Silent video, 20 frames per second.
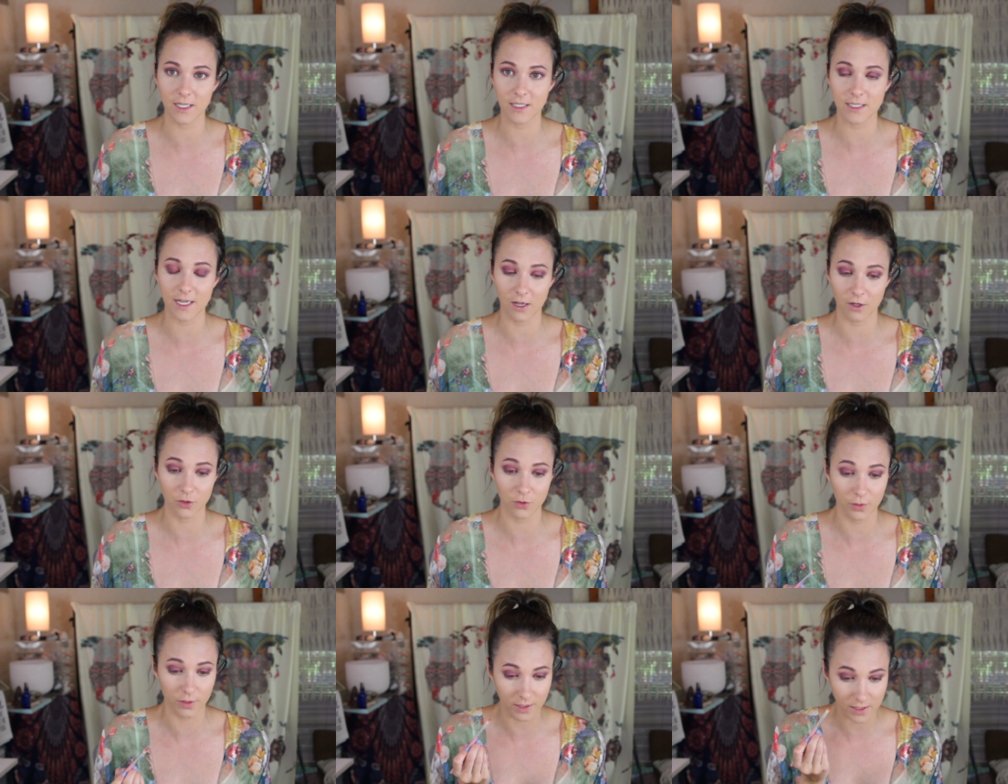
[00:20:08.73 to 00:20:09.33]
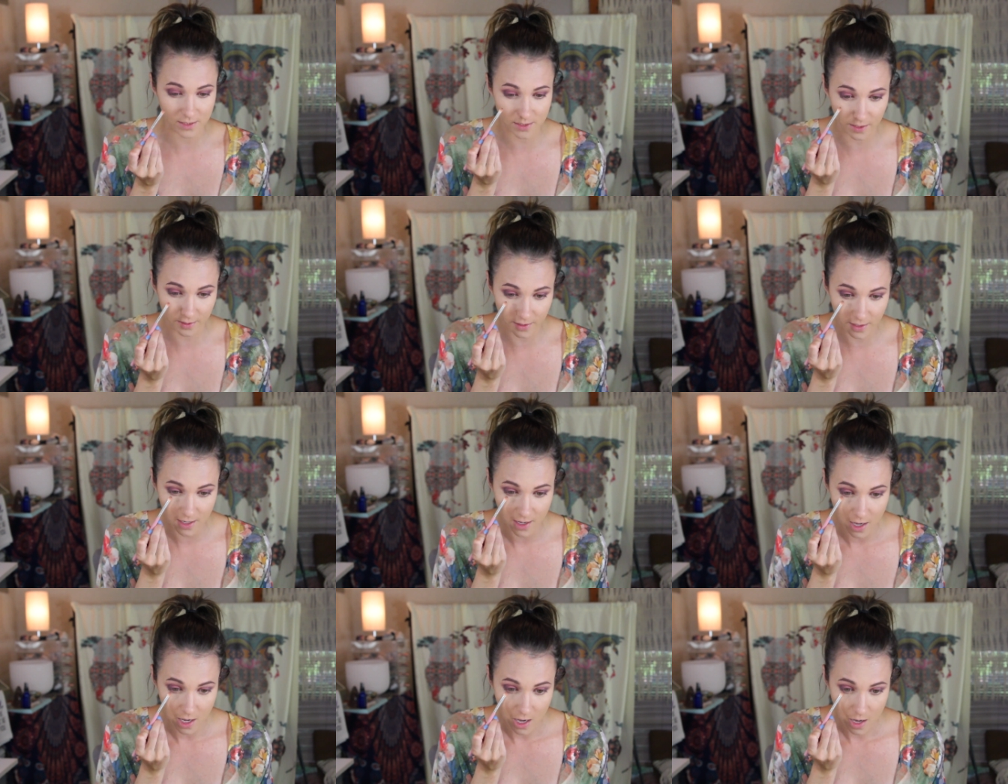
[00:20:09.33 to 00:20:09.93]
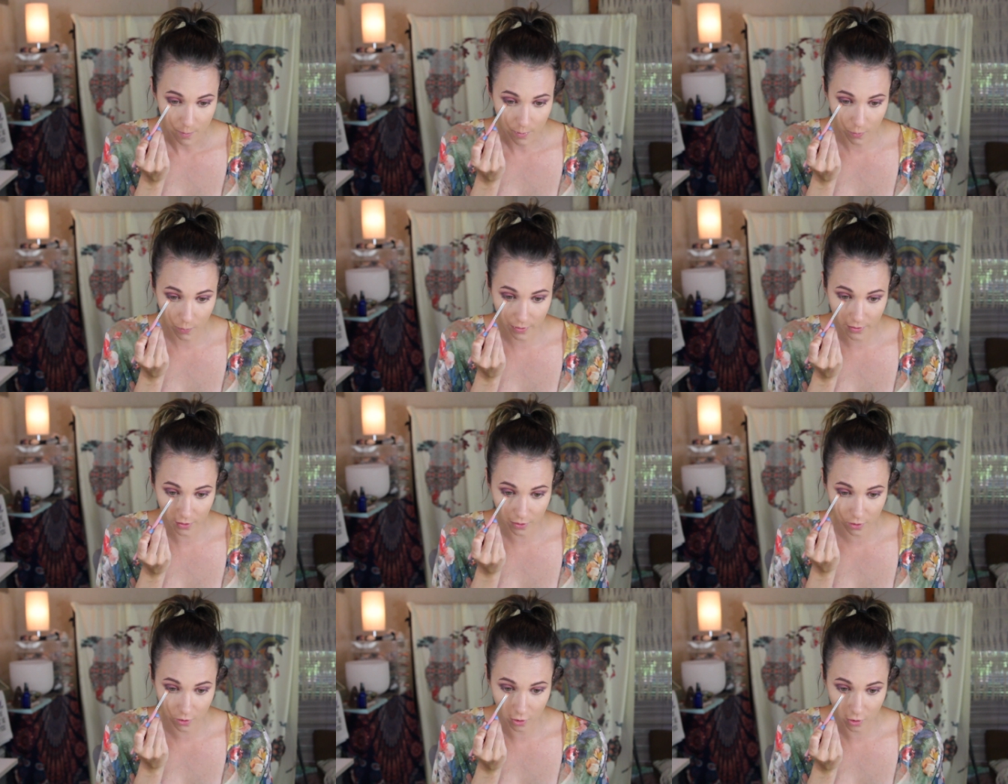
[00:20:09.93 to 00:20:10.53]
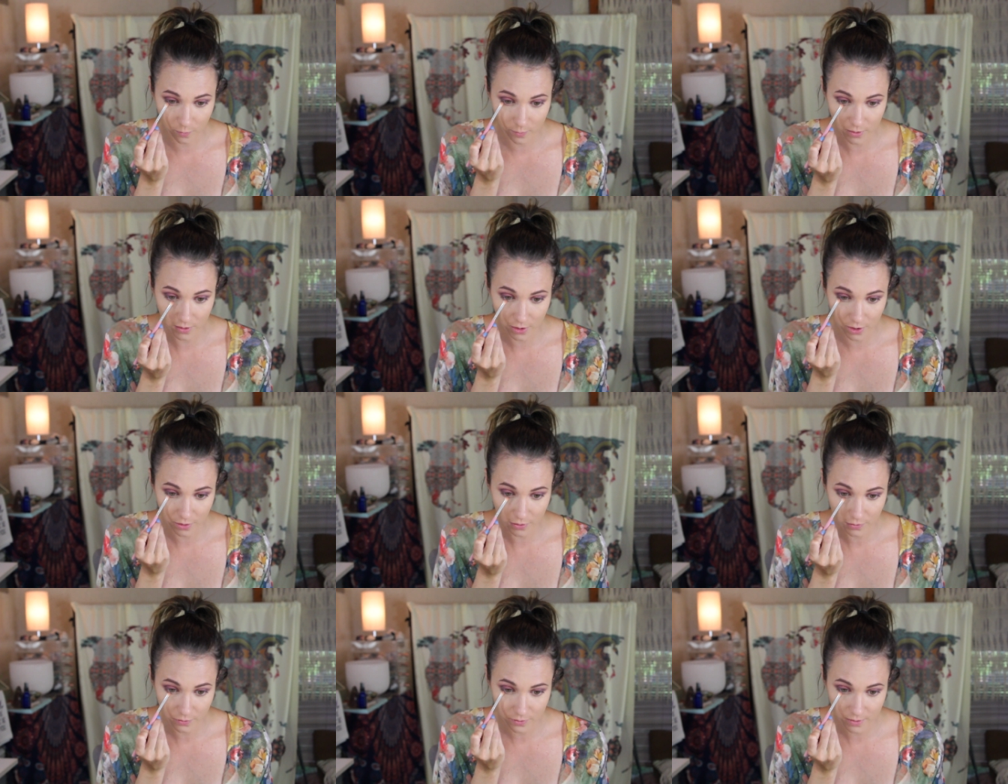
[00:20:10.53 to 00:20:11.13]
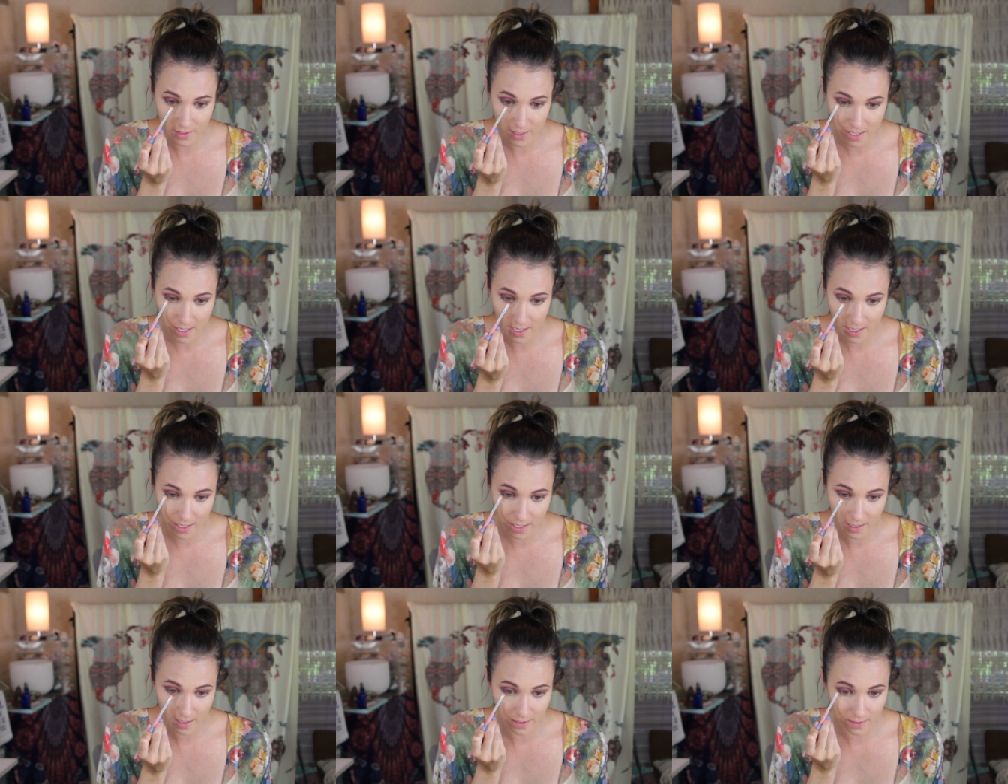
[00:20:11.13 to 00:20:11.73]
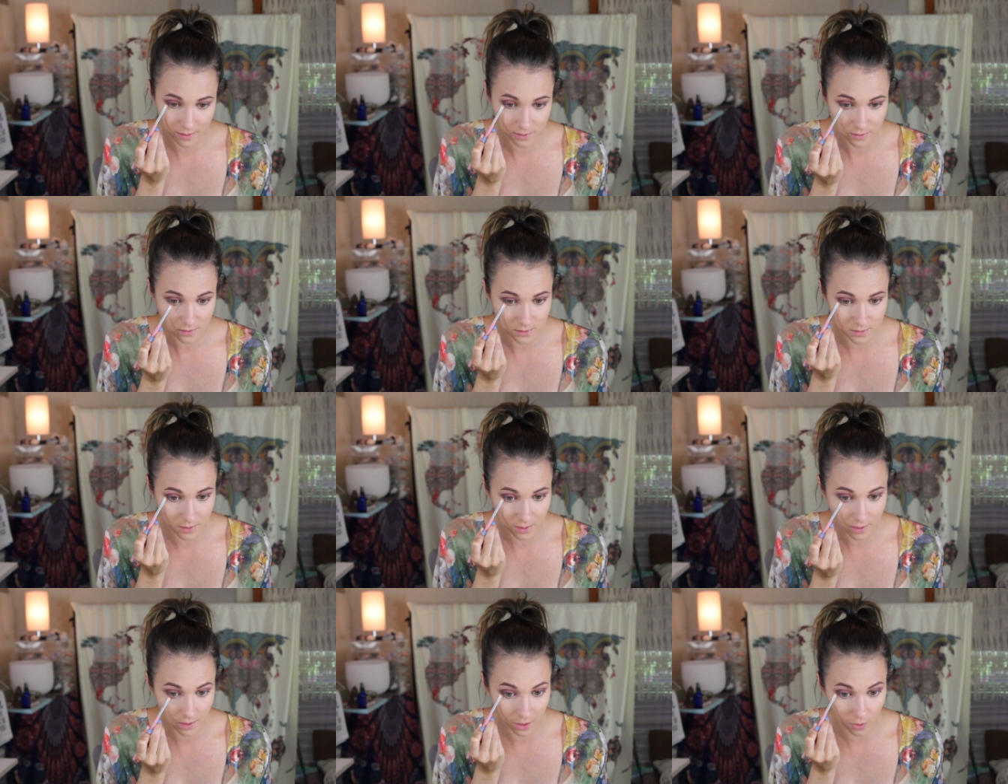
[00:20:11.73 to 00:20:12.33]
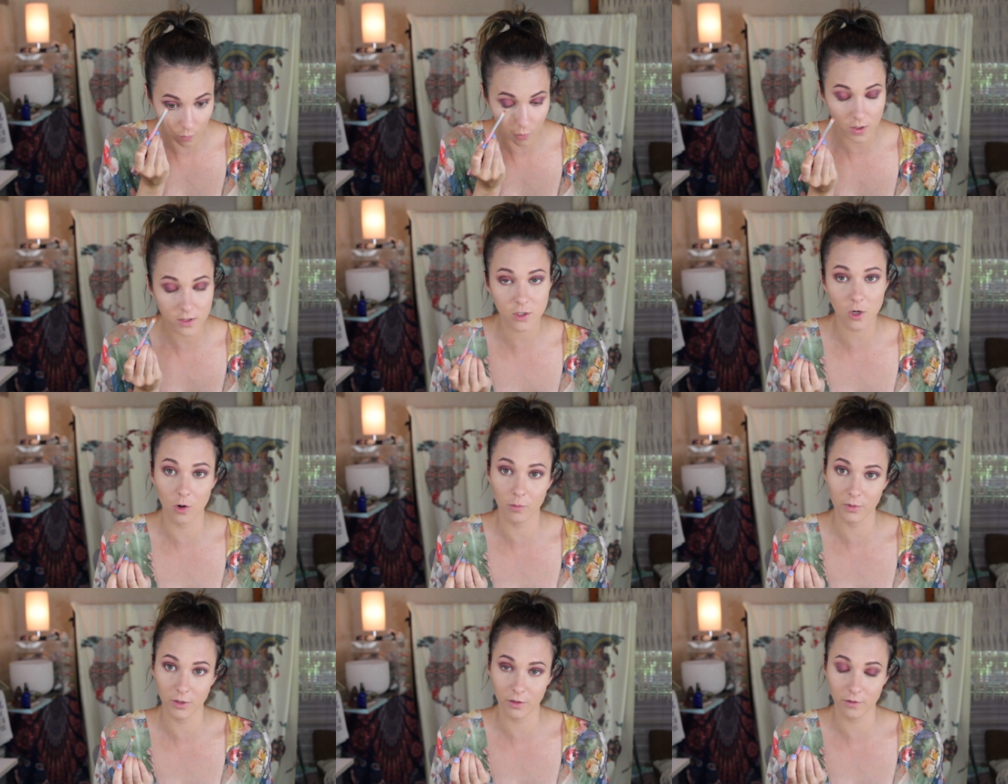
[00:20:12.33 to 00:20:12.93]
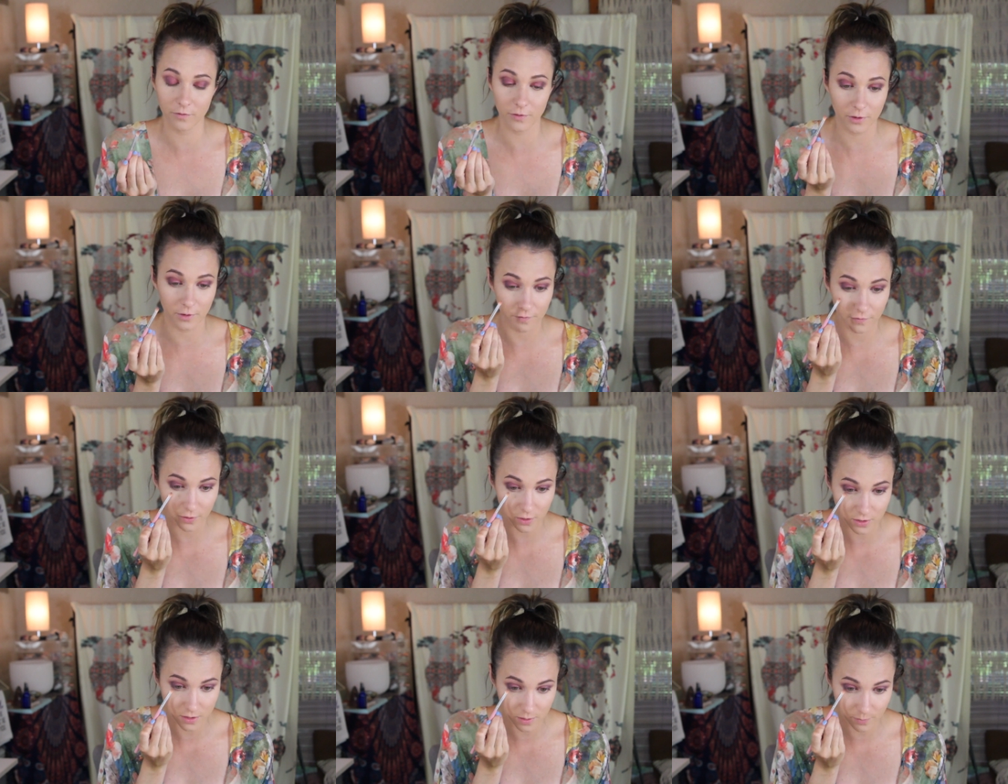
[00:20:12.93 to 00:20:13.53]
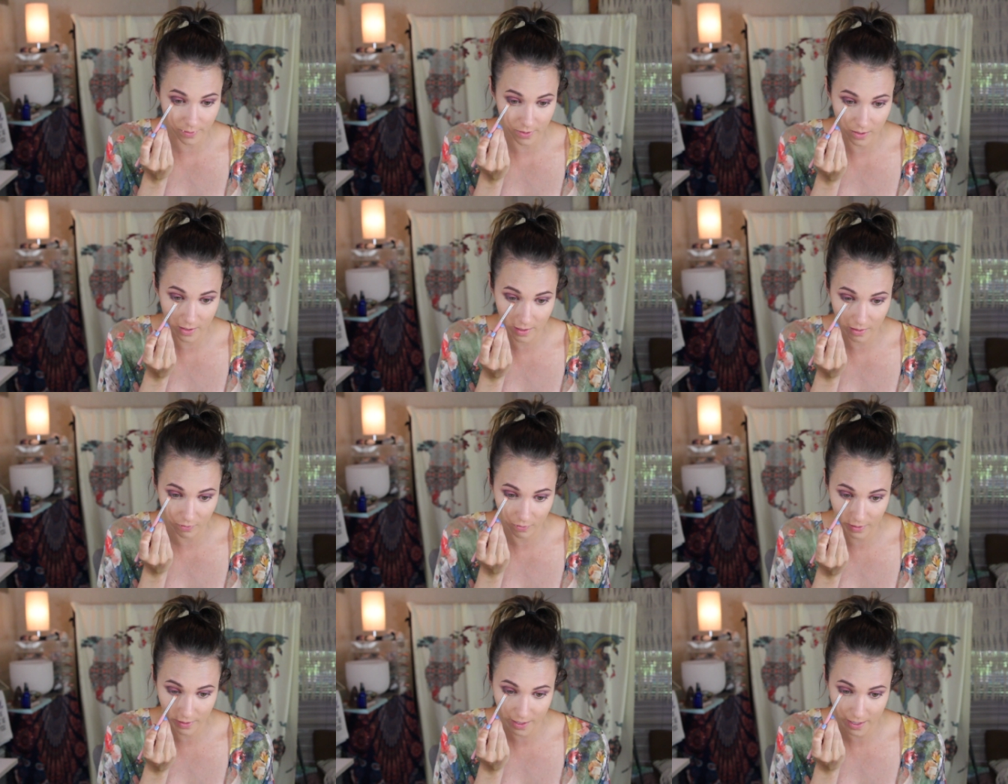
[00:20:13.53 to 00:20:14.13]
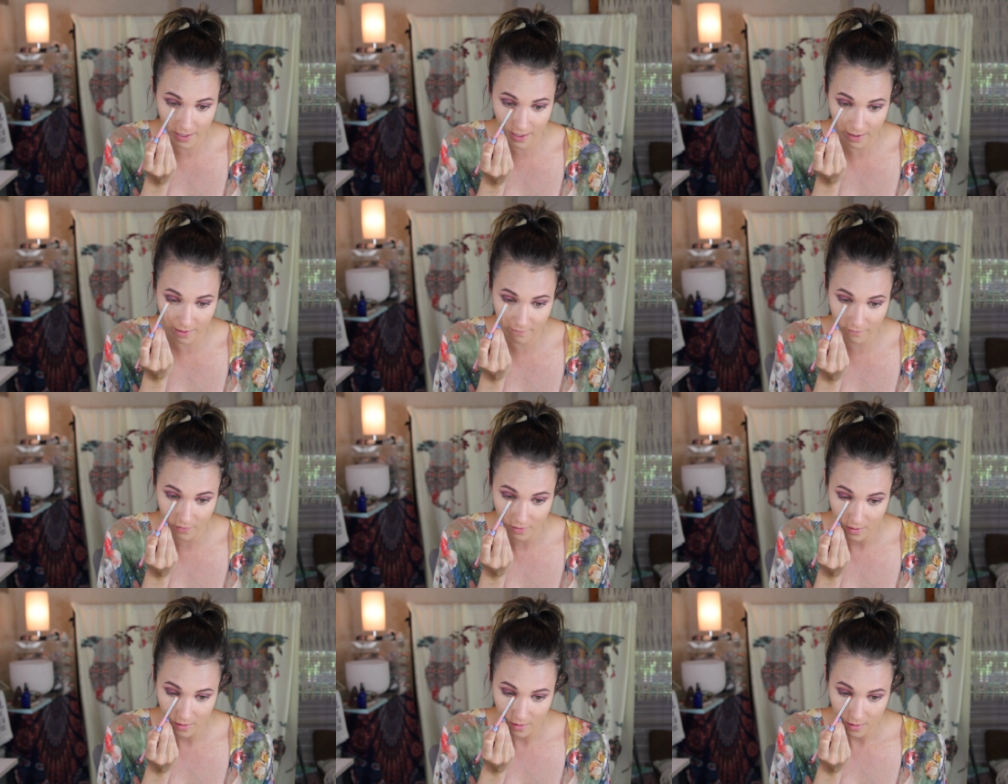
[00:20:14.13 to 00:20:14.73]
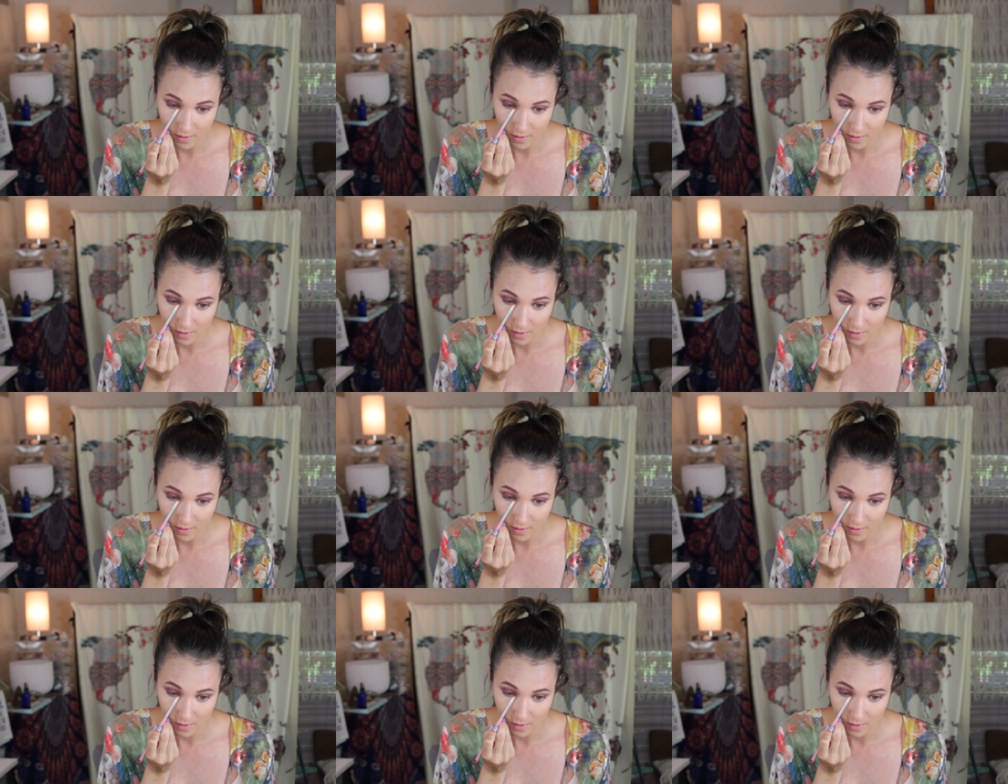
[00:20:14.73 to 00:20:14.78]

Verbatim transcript: It sounds really silly, but when you're home alone and, and I was home alone for the first about hour and a half